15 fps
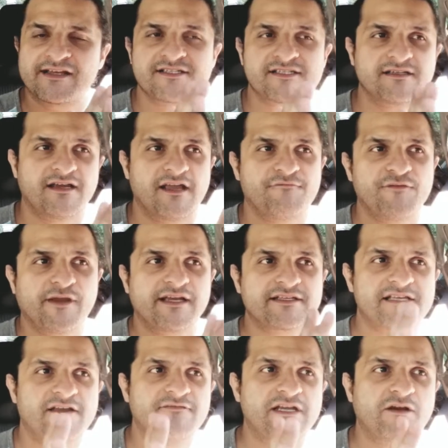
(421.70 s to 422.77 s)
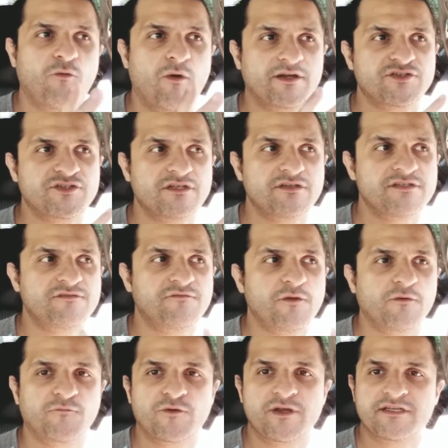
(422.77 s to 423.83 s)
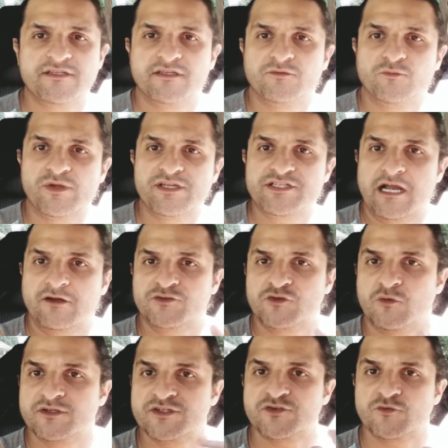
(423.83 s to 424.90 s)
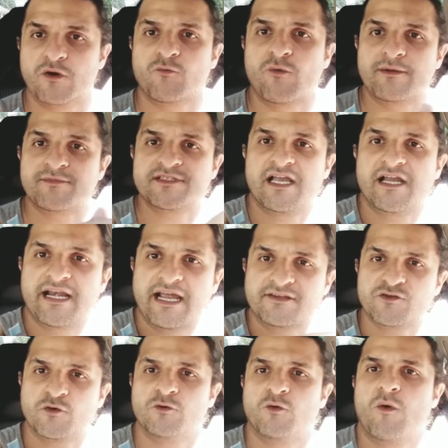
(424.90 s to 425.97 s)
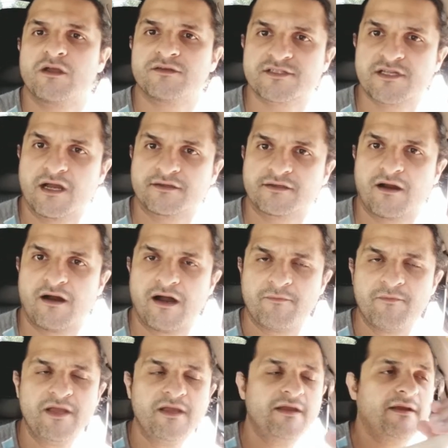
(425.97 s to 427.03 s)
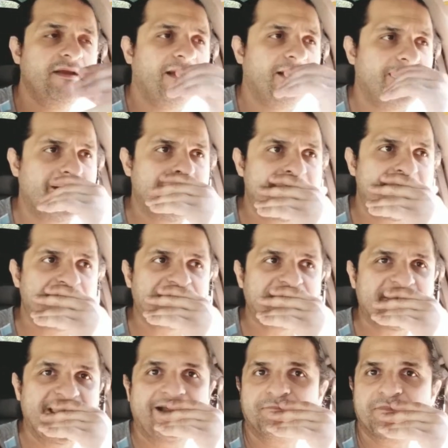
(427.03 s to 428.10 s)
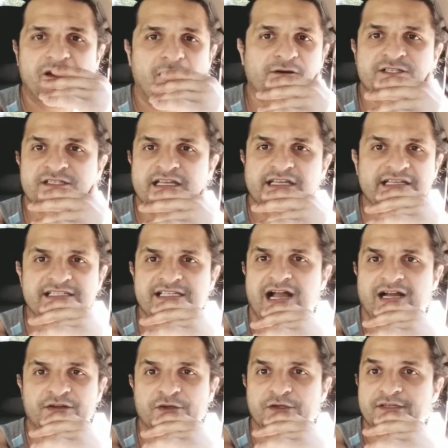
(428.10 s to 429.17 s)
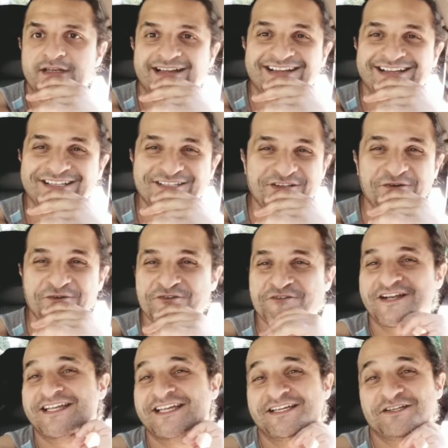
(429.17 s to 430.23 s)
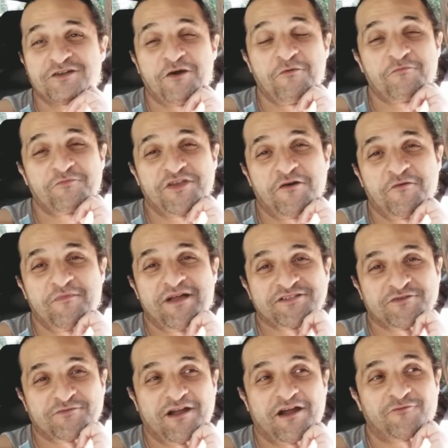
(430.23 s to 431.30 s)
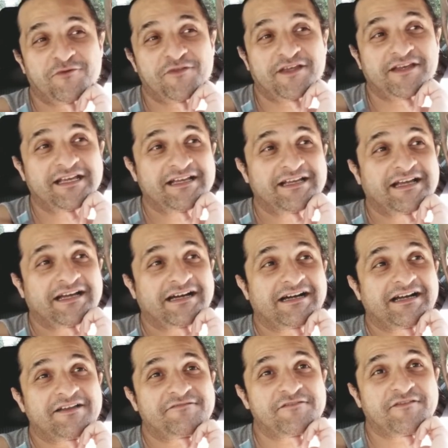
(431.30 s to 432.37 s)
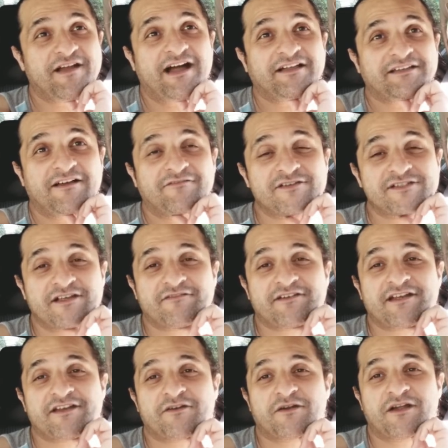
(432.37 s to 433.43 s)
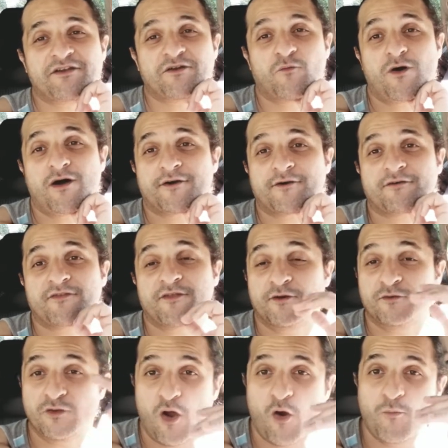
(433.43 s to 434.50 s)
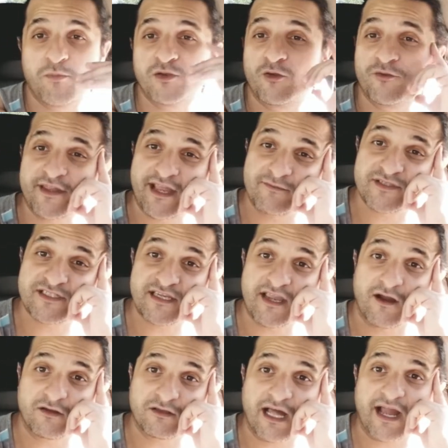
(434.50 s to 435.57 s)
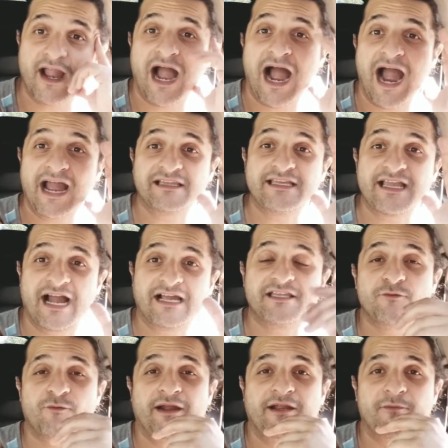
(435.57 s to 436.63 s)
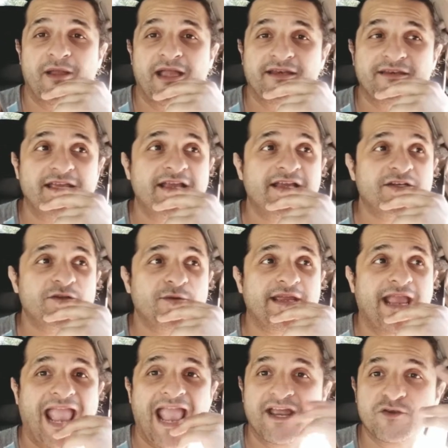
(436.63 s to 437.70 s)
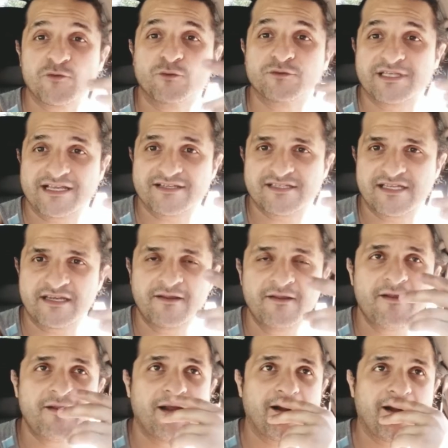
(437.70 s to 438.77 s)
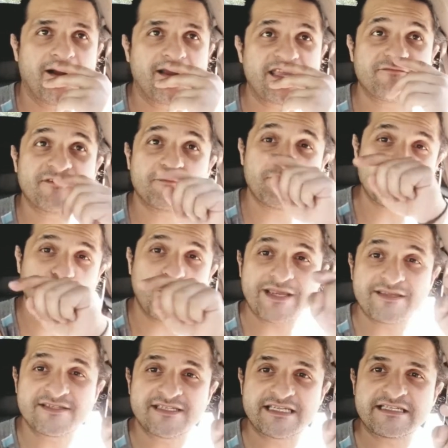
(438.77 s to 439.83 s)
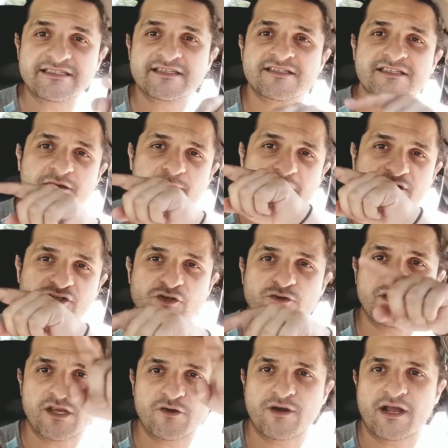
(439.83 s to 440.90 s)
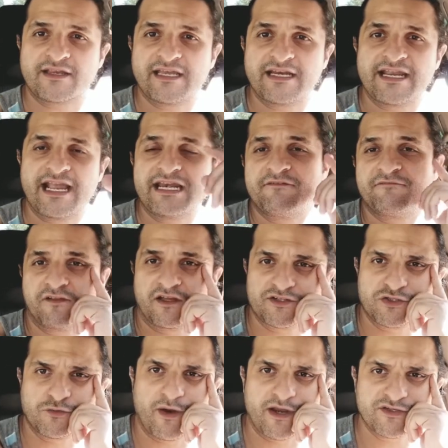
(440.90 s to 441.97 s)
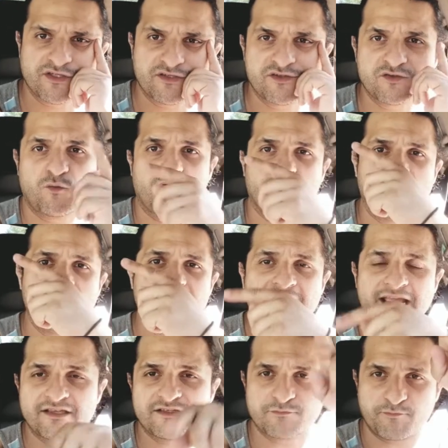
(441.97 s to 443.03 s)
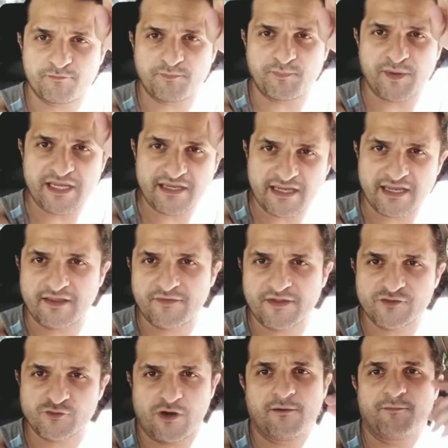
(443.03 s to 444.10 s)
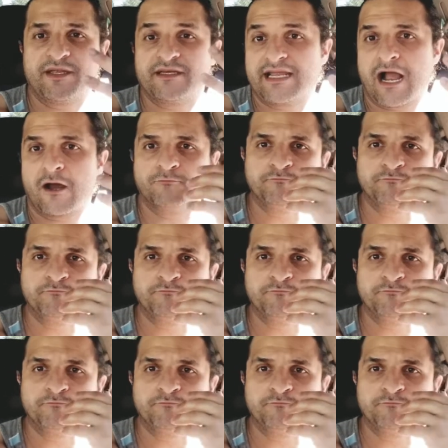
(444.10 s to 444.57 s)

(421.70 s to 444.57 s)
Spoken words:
If you guys have any questions, feel free to reach out to us through our website at totalwells.com. Yeah, arsenic is not good. Don't drink it. Don't mess around with it. If you've got levels of it in your water that are low, below the MCL, I highly recommend doing annual testing, even between seasons, to make sure that you're not getting any fluctuations where it's peaking and then dropping down.